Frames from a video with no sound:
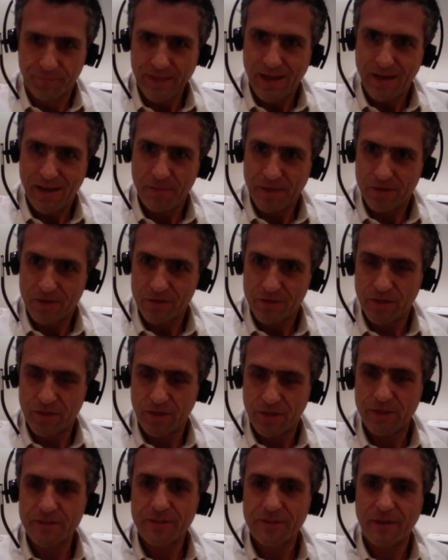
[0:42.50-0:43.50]
Yeah, because
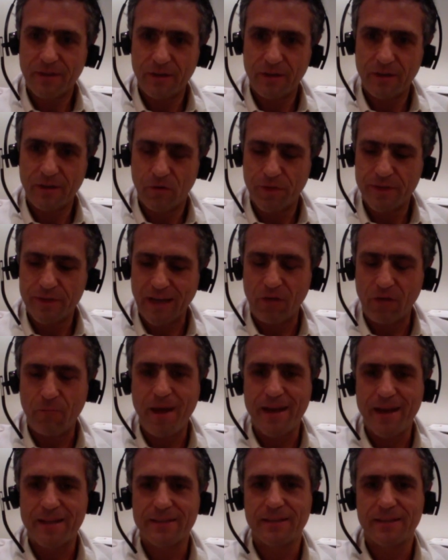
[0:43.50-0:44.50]
this kind of
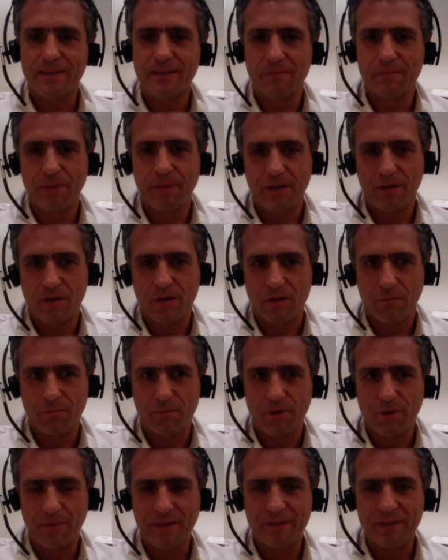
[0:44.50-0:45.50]
medicine being
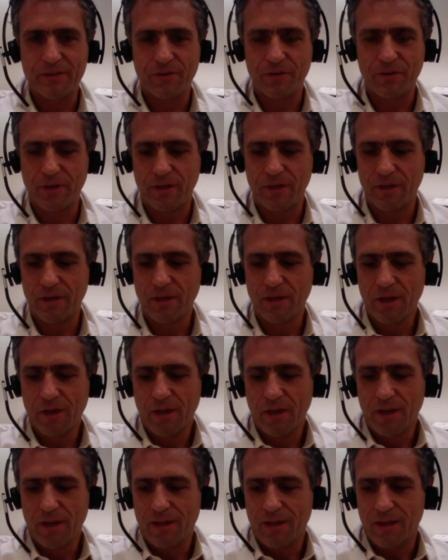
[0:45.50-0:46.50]
complementary,
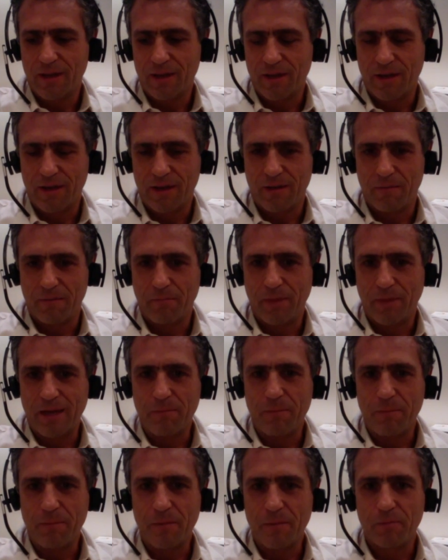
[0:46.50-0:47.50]

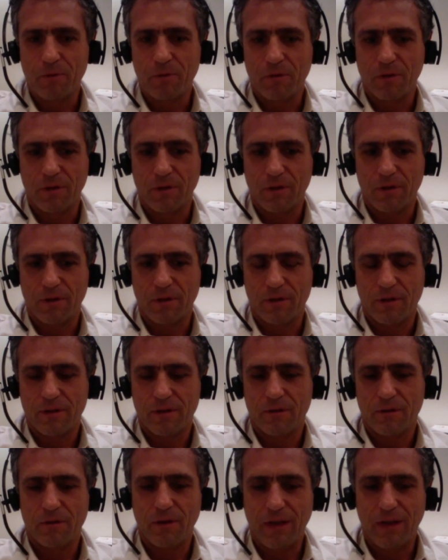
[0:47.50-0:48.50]
many people
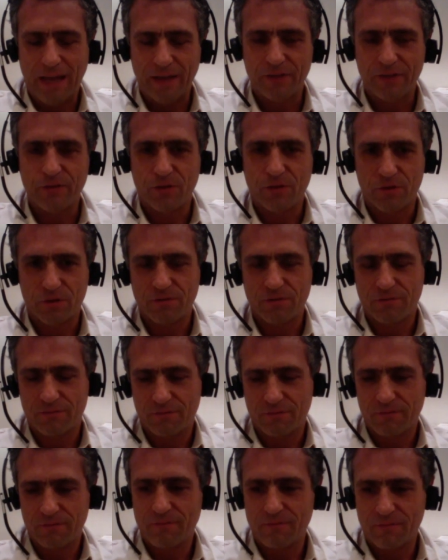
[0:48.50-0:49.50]
like to
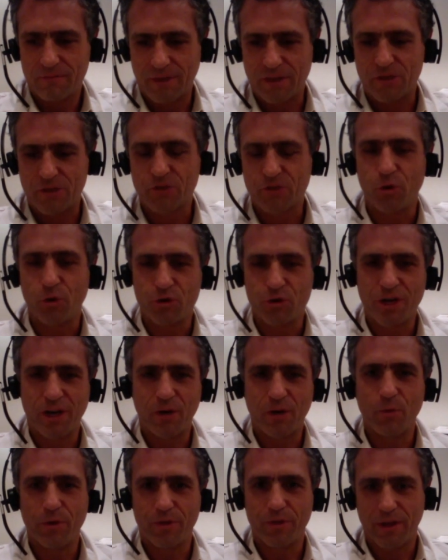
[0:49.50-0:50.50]
associate with
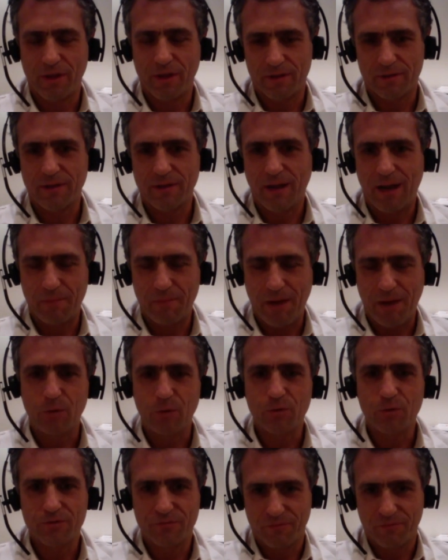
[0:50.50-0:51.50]
a time out
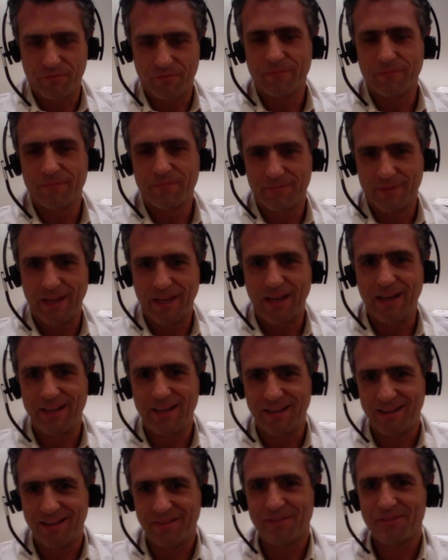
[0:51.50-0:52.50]
from
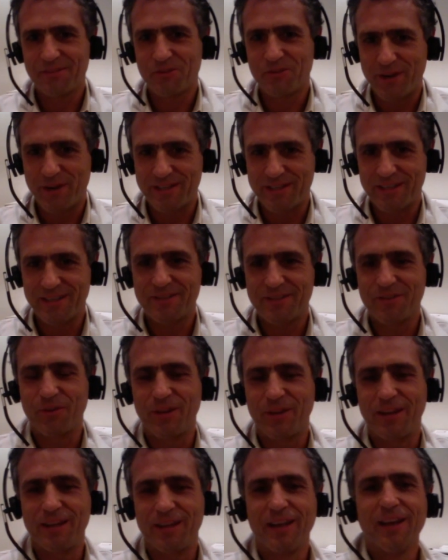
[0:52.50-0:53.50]
daily stresses, so
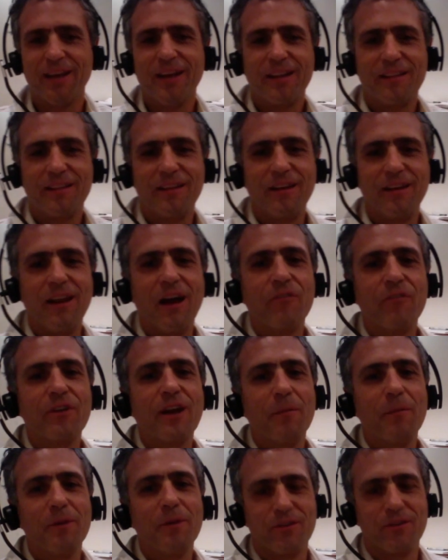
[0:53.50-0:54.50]
they love
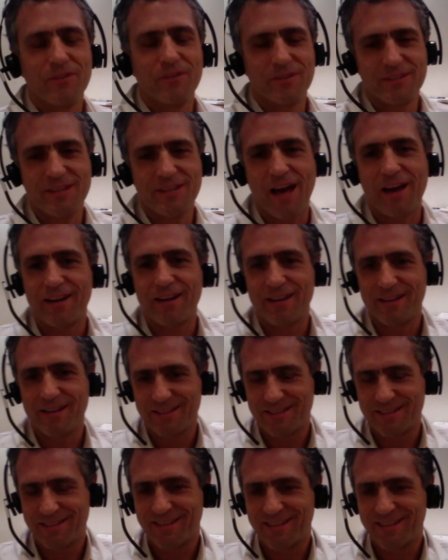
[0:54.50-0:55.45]
coming on Saturdays